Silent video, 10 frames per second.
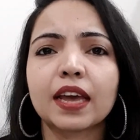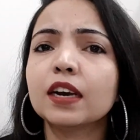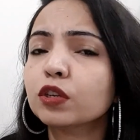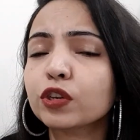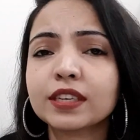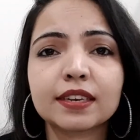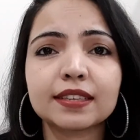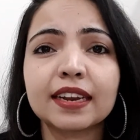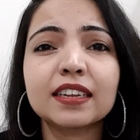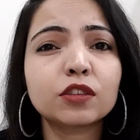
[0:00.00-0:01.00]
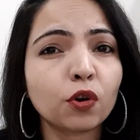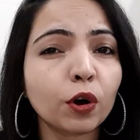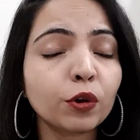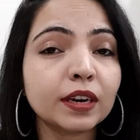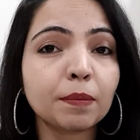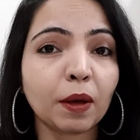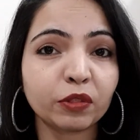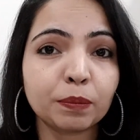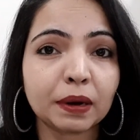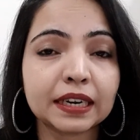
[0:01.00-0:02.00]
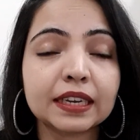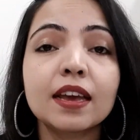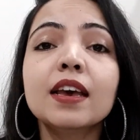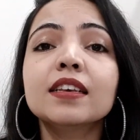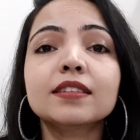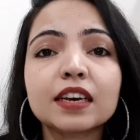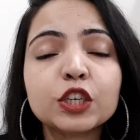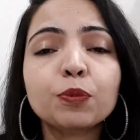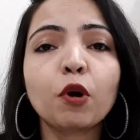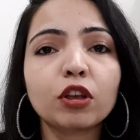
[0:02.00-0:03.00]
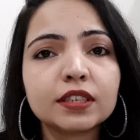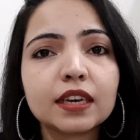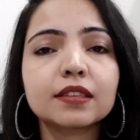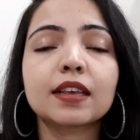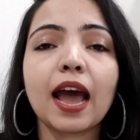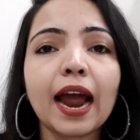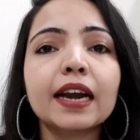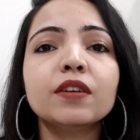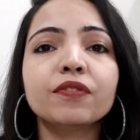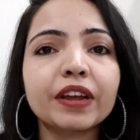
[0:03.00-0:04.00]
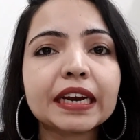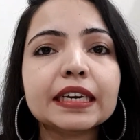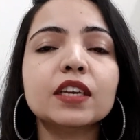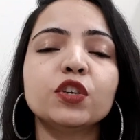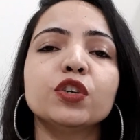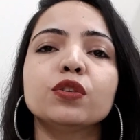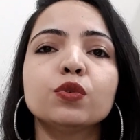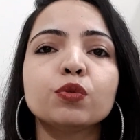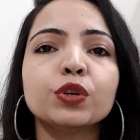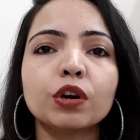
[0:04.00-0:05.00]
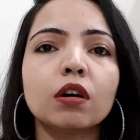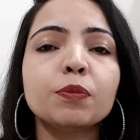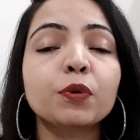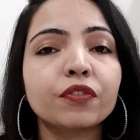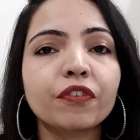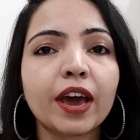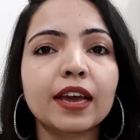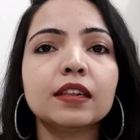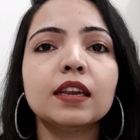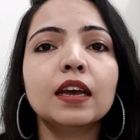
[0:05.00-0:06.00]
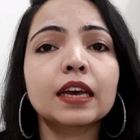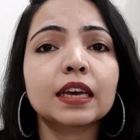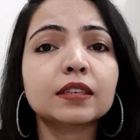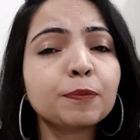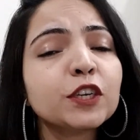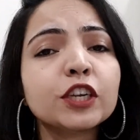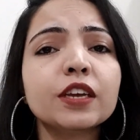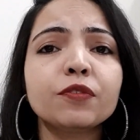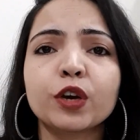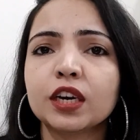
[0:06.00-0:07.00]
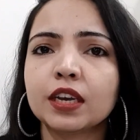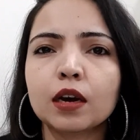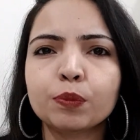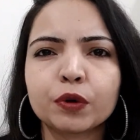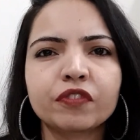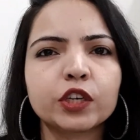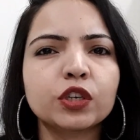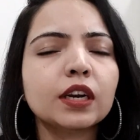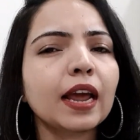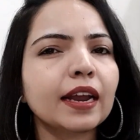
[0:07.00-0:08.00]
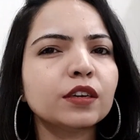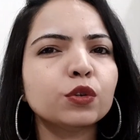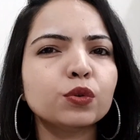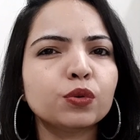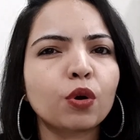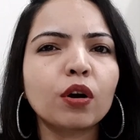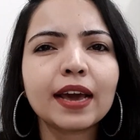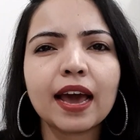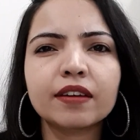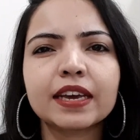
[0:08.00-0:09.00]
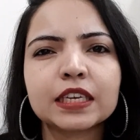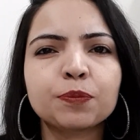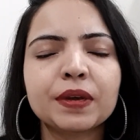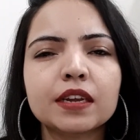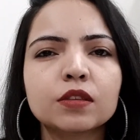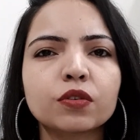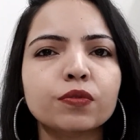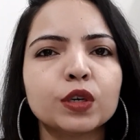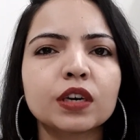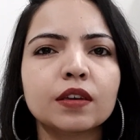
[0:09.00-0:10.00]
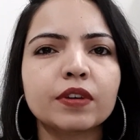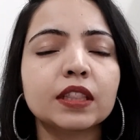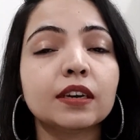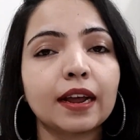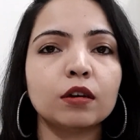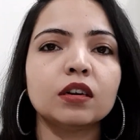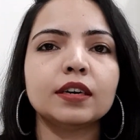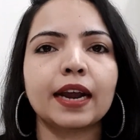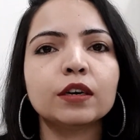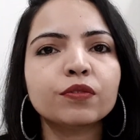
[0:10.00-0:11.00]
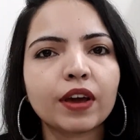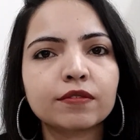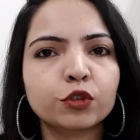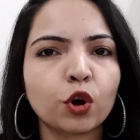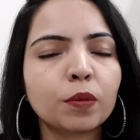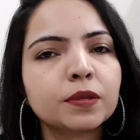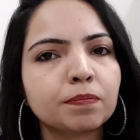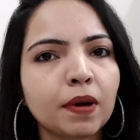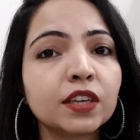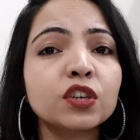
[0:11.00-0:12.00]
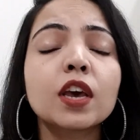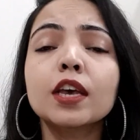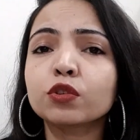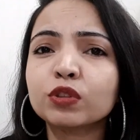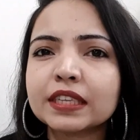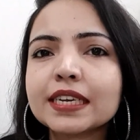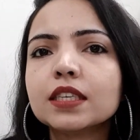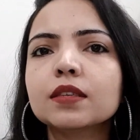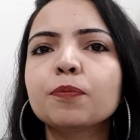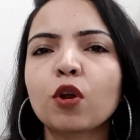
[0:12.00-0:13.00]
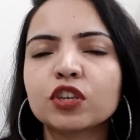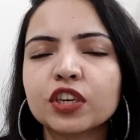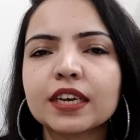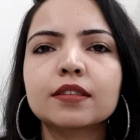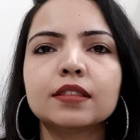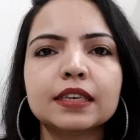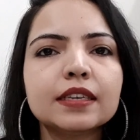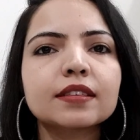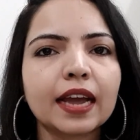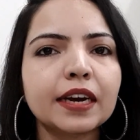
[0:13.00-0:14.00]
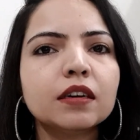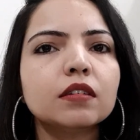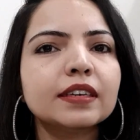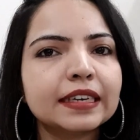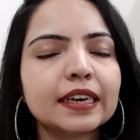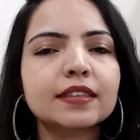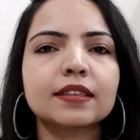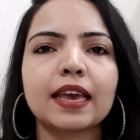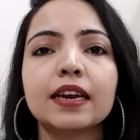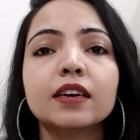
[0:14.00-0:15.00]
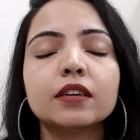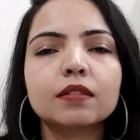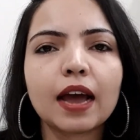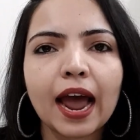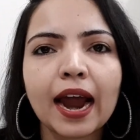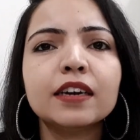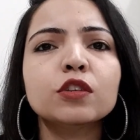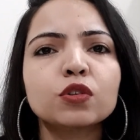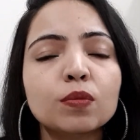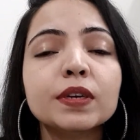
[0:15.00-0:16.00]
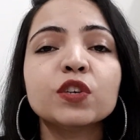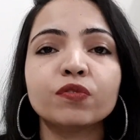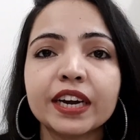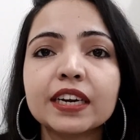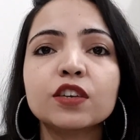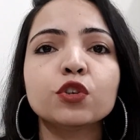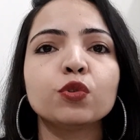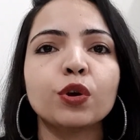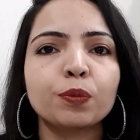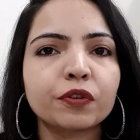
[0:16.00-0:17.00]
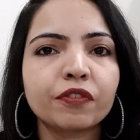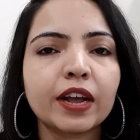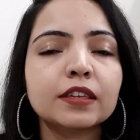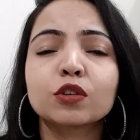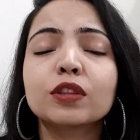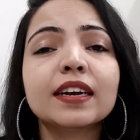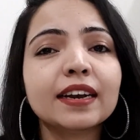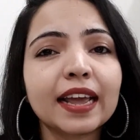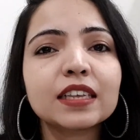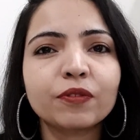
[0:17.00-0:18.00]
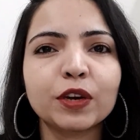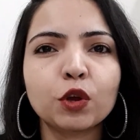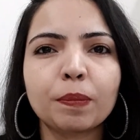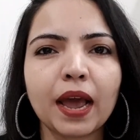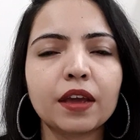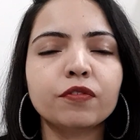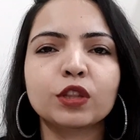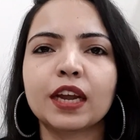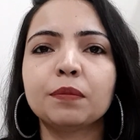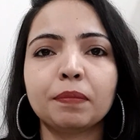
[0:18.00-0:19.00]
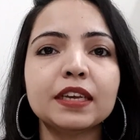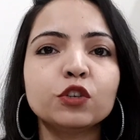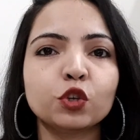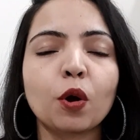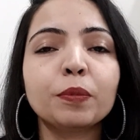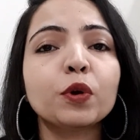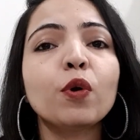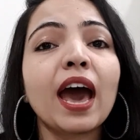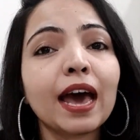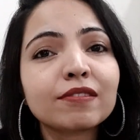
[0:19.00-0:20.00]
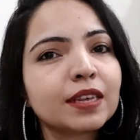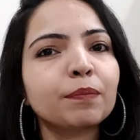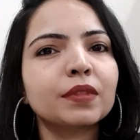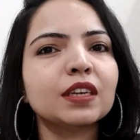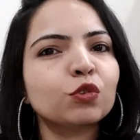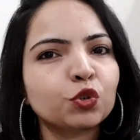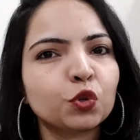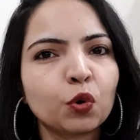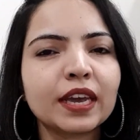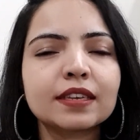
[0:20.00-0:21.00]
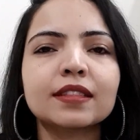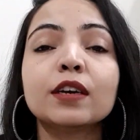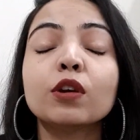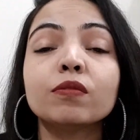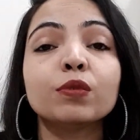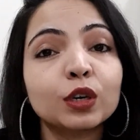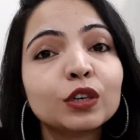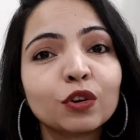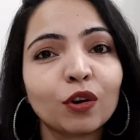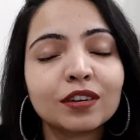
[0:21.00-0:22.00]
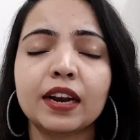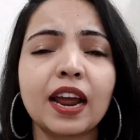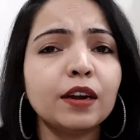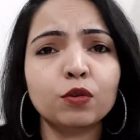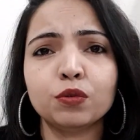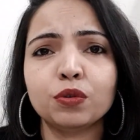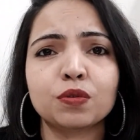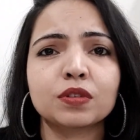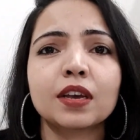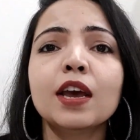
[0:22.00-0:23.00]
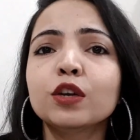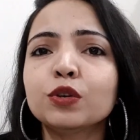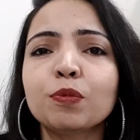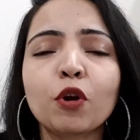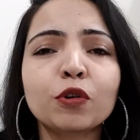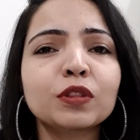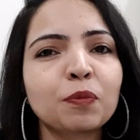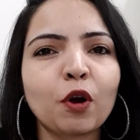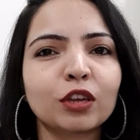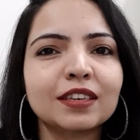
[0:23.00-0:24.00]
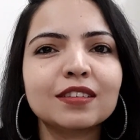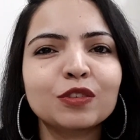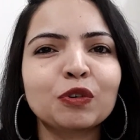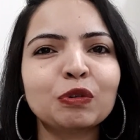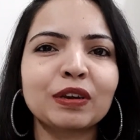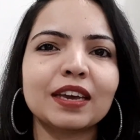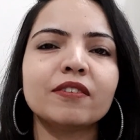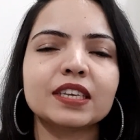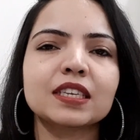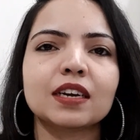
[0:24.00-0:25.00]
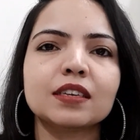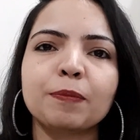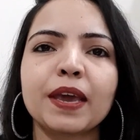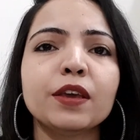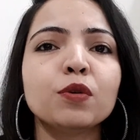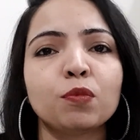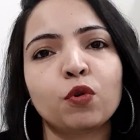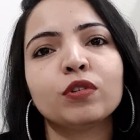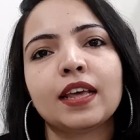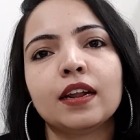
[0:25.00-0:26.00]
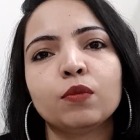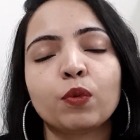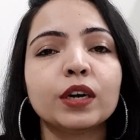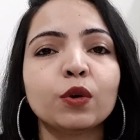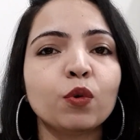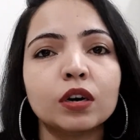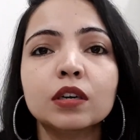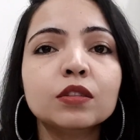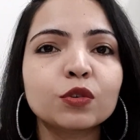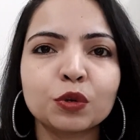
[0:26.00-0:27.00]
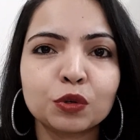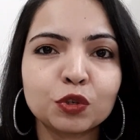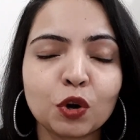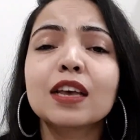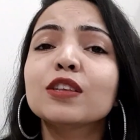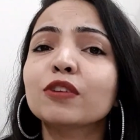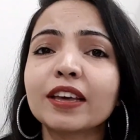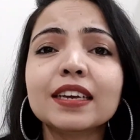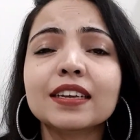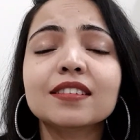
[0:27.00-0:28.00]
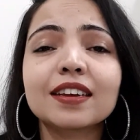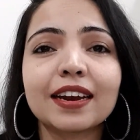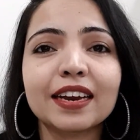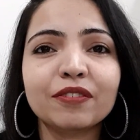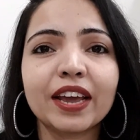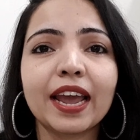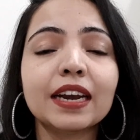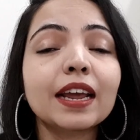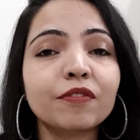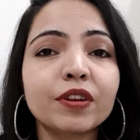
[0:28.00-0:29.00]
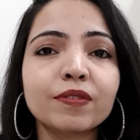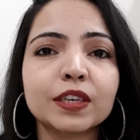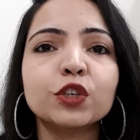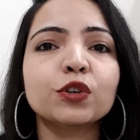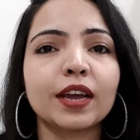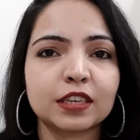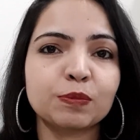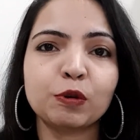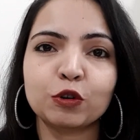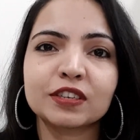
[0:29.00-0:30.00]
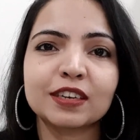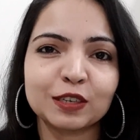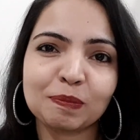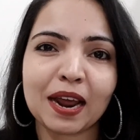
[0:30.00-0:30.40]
And also, as I said, it's not only about the money. Such projects add weightage to your profile, especially if you're a young professional and you do not have experience of working with regular 9-to-5 jobs much. So these projects, these side gigs can add so much weightage to your profile, so that next when you apply for that big job, you have something to showcase that you have worked on. And who knows, tomorrow the projects through Gig Vistas pay you more than what you earn through your job. So I think it's a great way and everyone should explore such